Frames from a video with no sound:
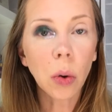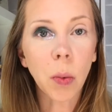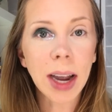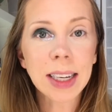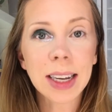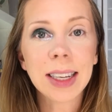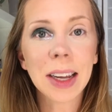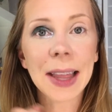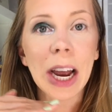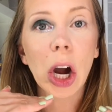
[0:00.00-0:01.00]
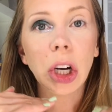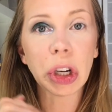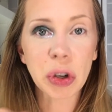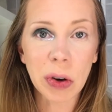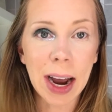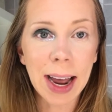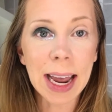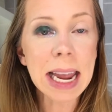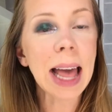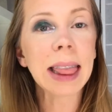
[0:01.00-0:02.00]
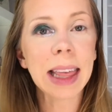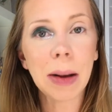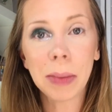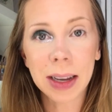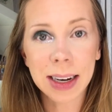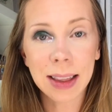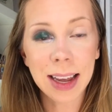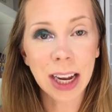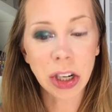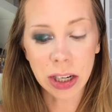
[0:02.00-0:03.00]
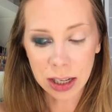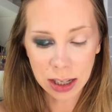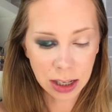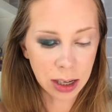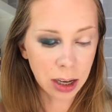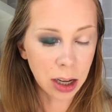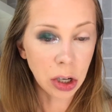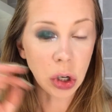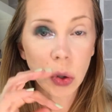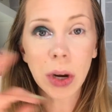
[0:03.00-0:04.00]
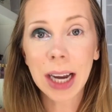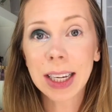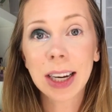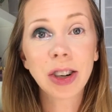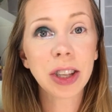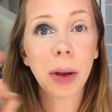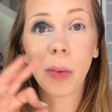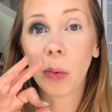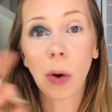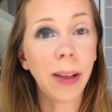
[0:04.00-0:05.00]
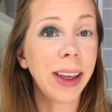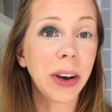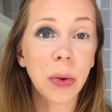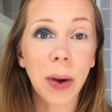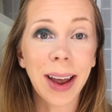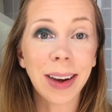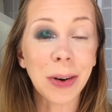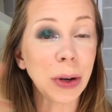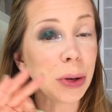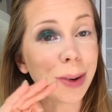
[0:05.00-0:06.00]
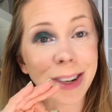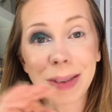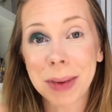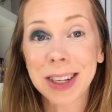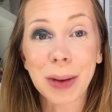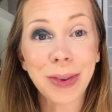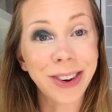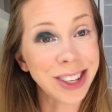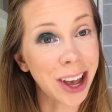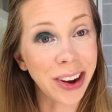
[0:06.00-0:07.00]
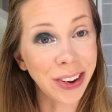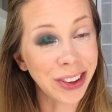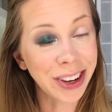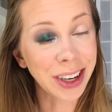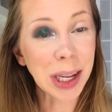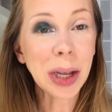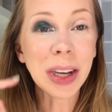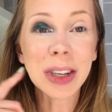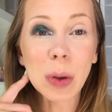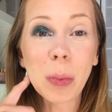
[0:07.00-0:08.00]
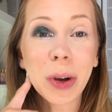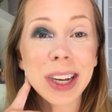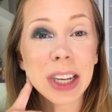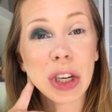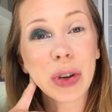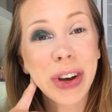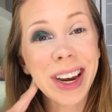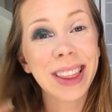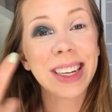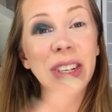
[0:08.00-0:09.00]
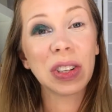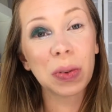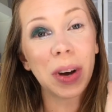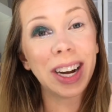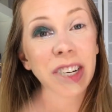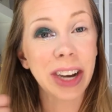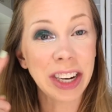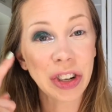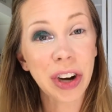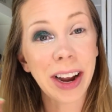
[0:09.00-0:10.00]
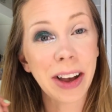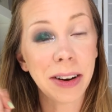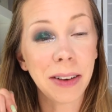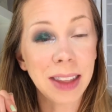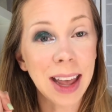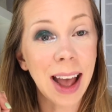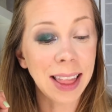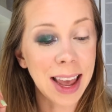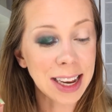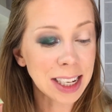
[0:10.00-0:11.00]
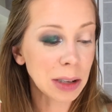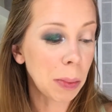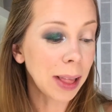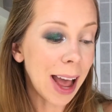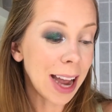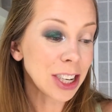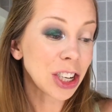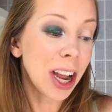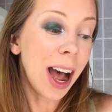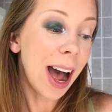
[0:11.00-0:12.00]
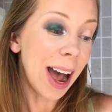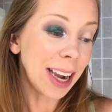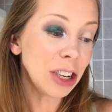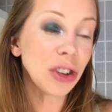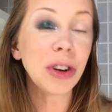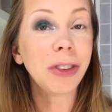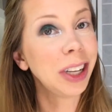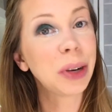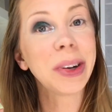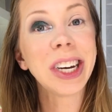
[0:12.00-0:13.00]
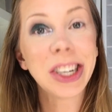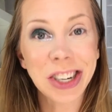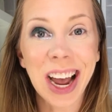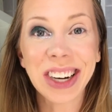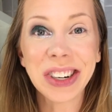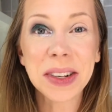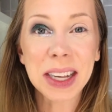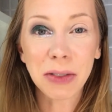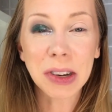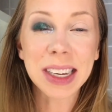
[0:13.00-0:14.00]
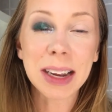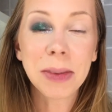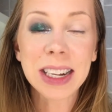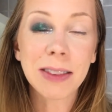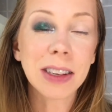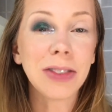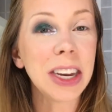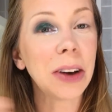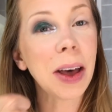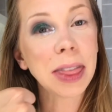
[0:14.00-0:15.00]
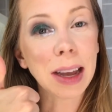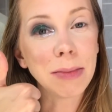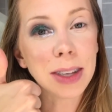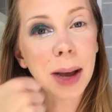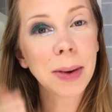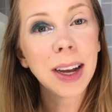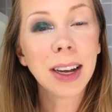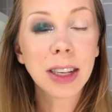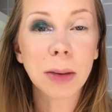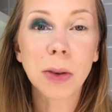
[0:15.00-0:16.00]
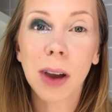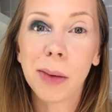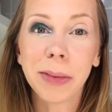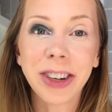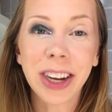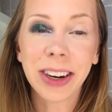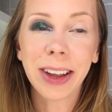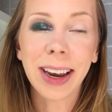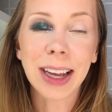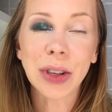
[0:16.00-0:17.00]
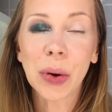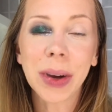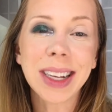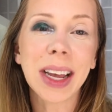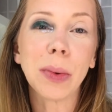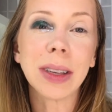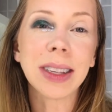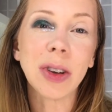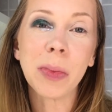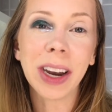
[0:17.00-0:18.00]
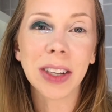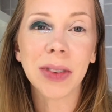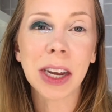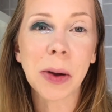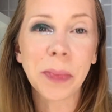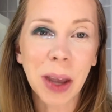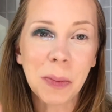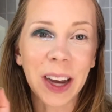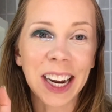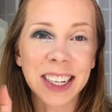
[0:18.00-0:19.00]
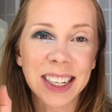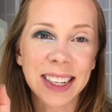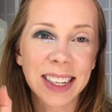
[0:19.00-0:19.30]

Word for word: wait until they are dry, then blend out the edges. Do not touch them while they are wet or you will just mess up your entire look. So I hope you guys enjoyed this swatch and try of the LA Splash Hydro Liquid Shadows. If you did, please give this video a thumbs up, subscribe to my channel, and as always, I will see you in my next video. Bye guys.